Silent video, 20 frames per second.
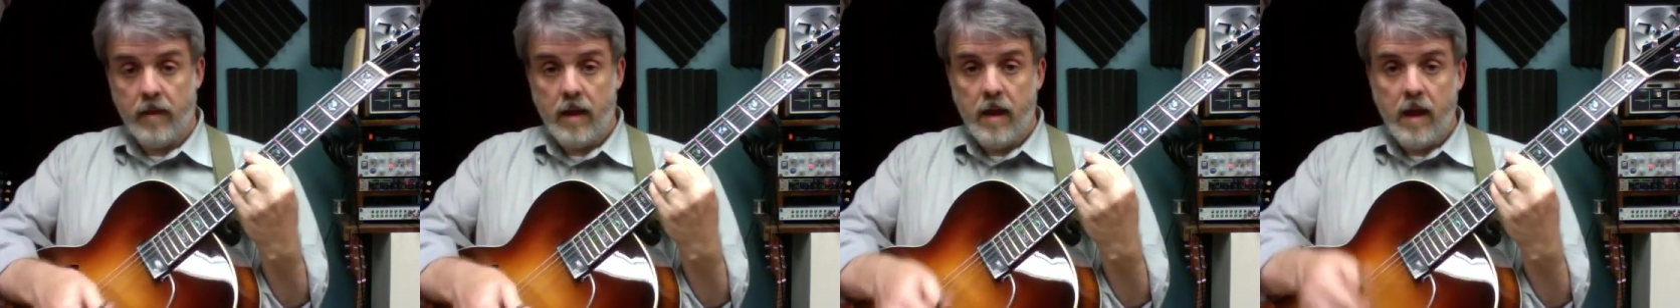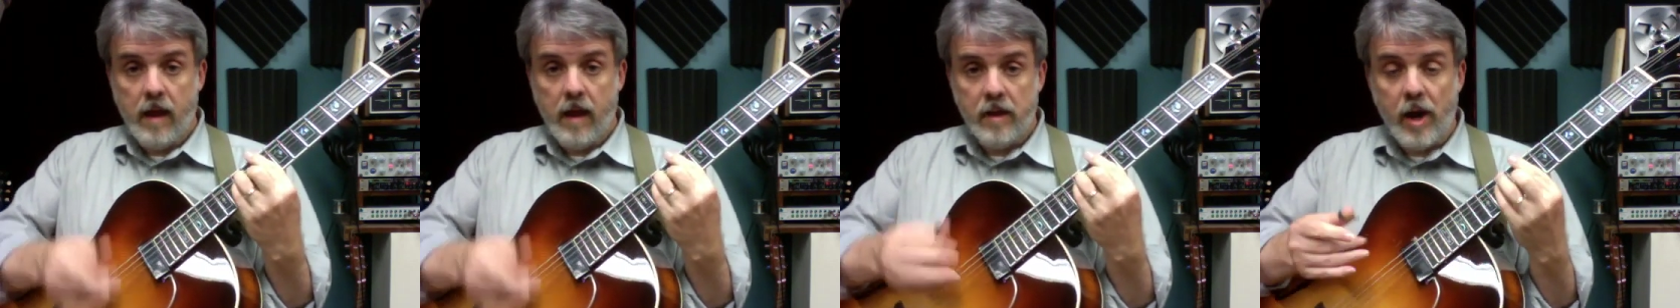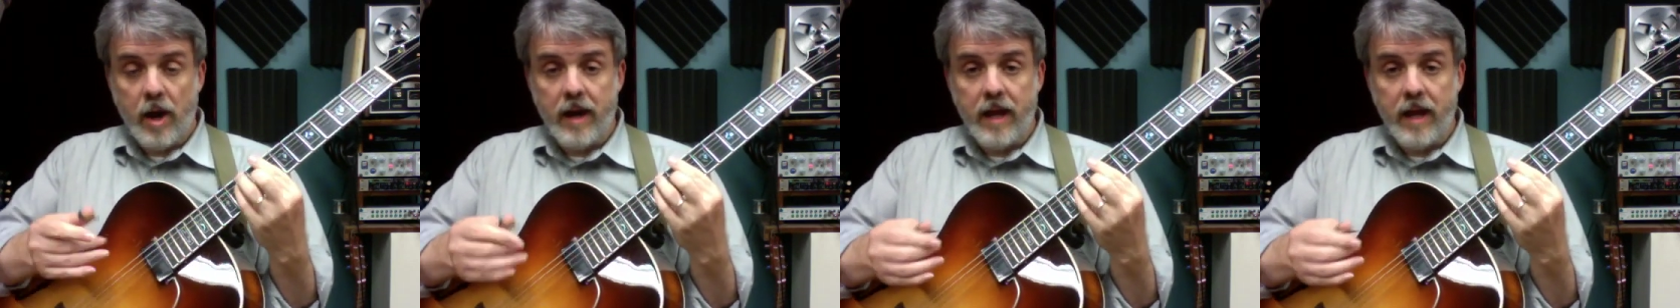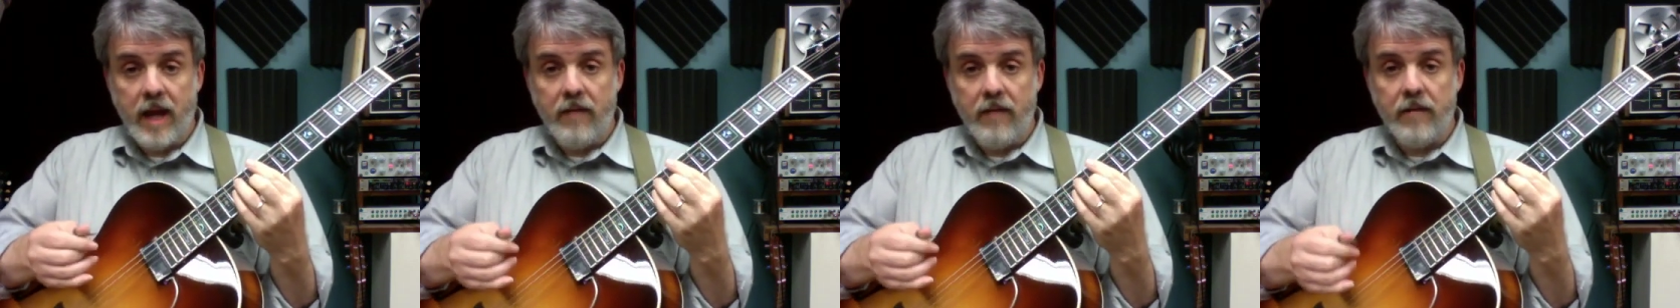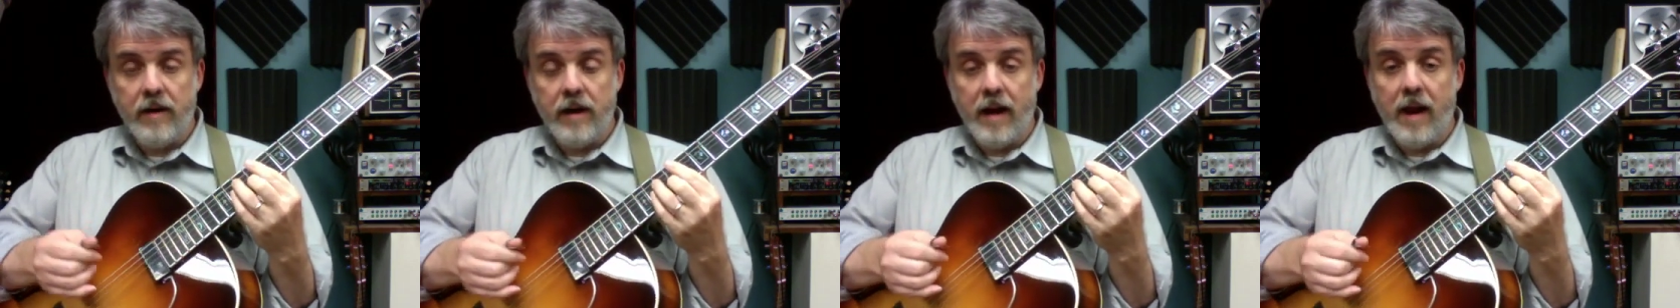try to
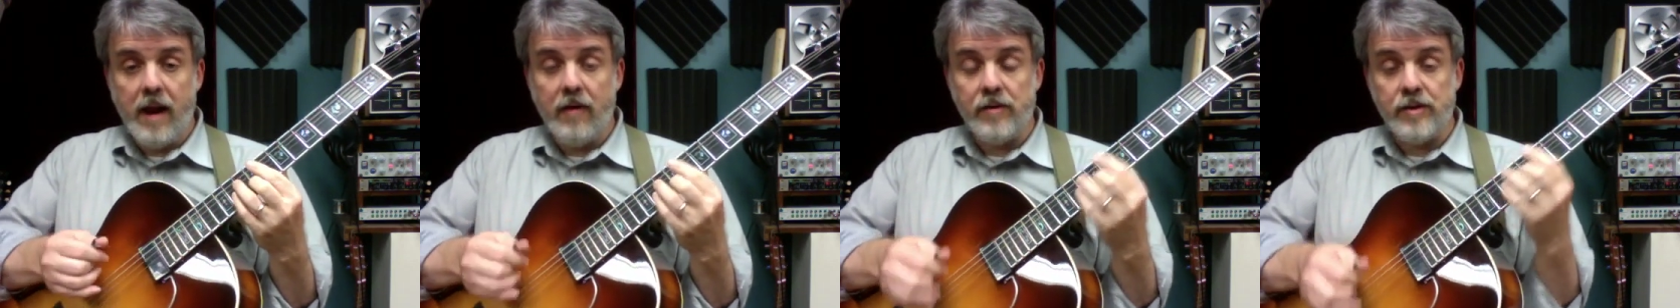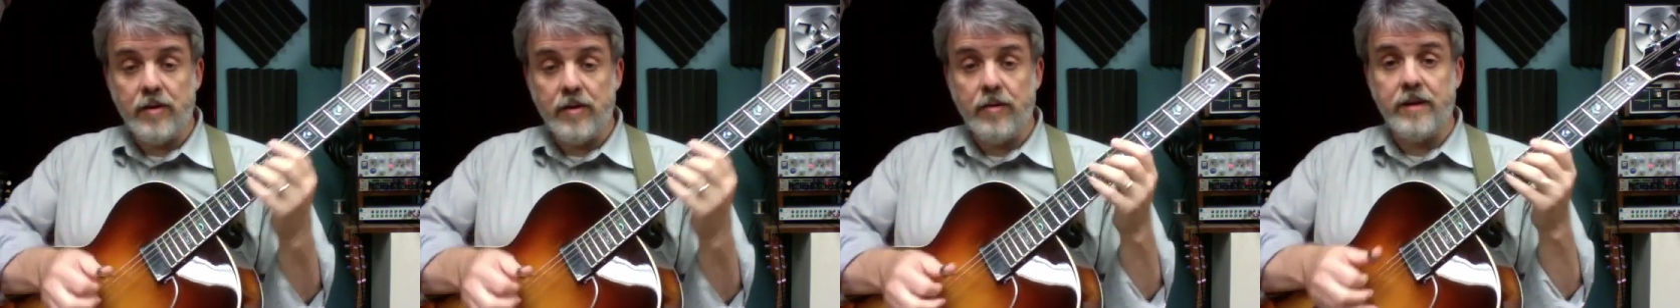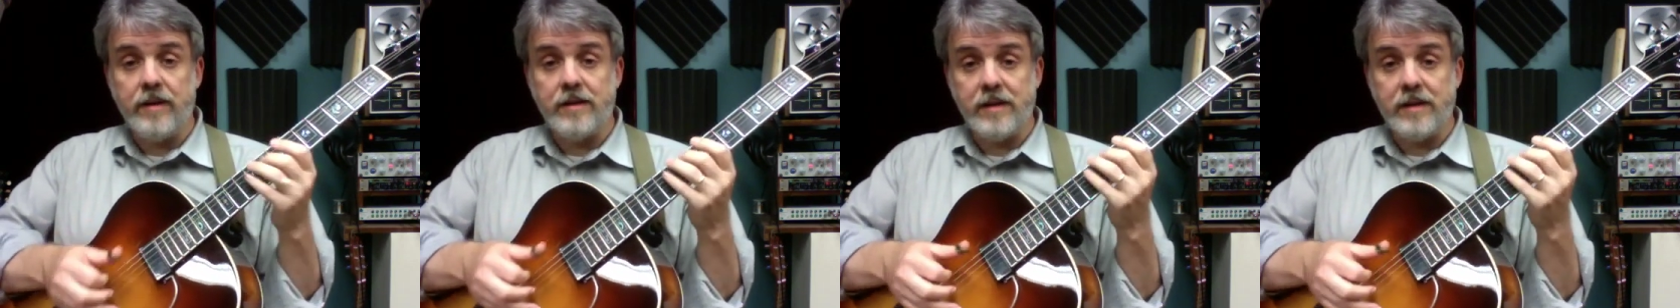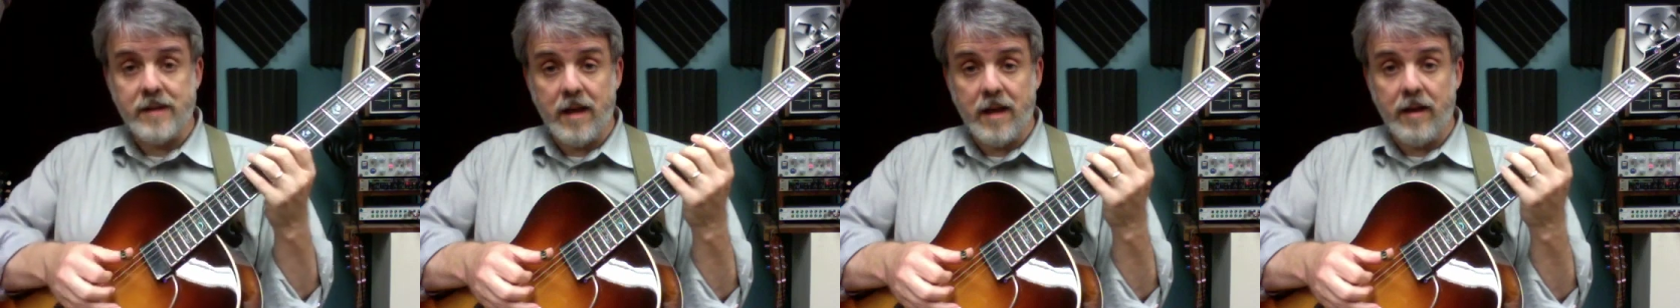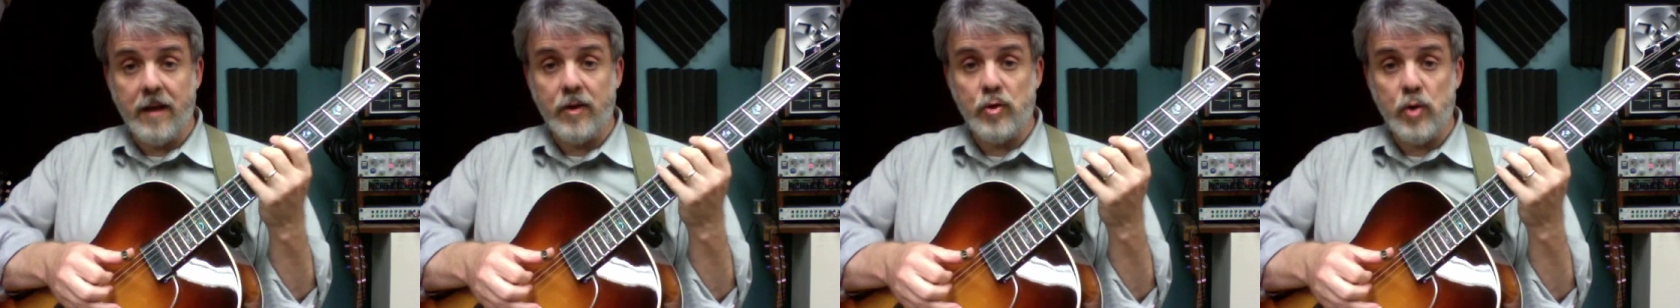even it out so it doesn't
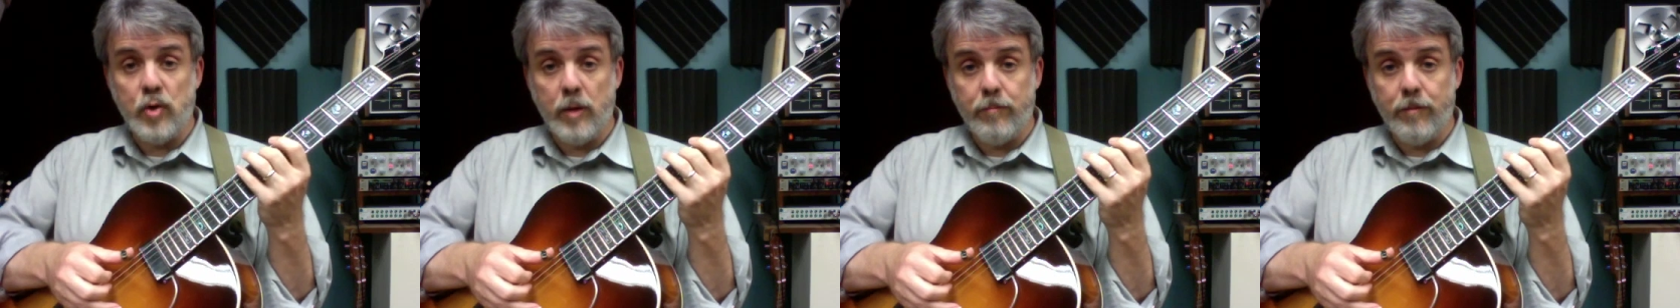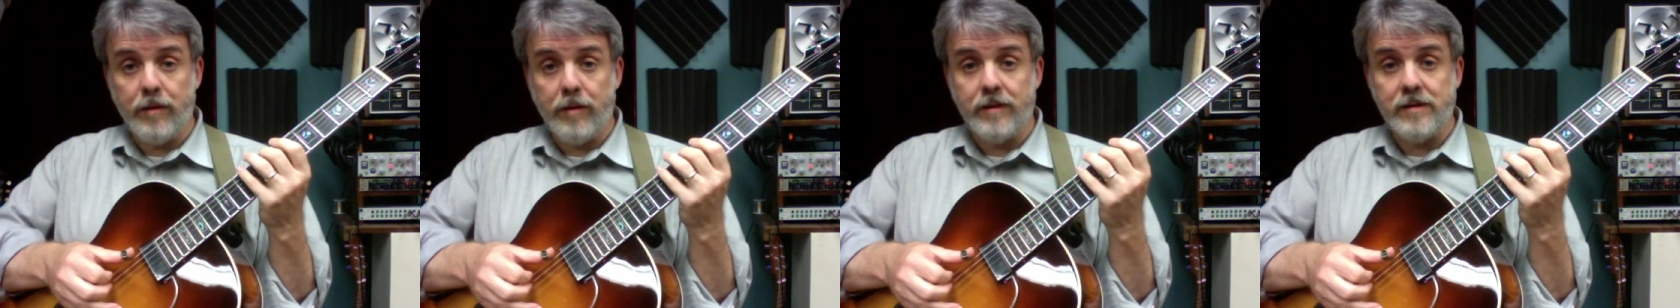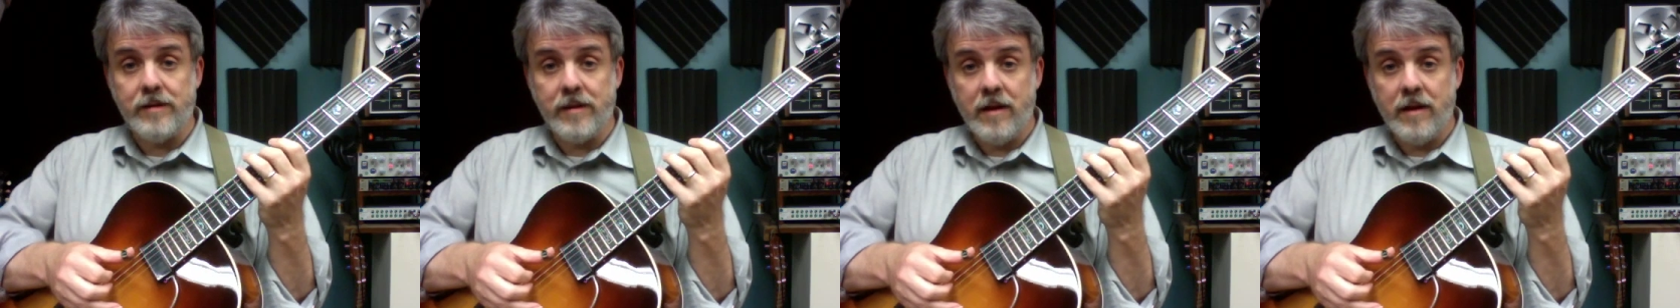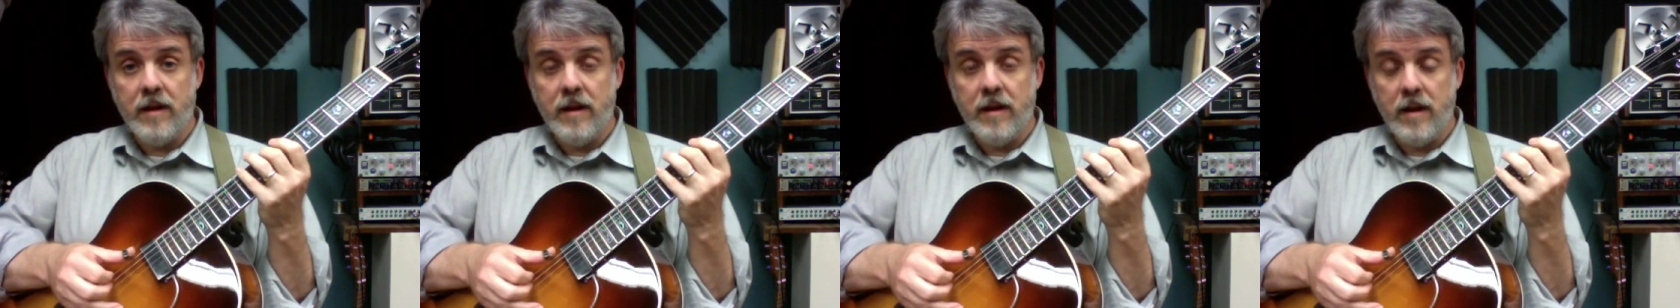sound like triplets.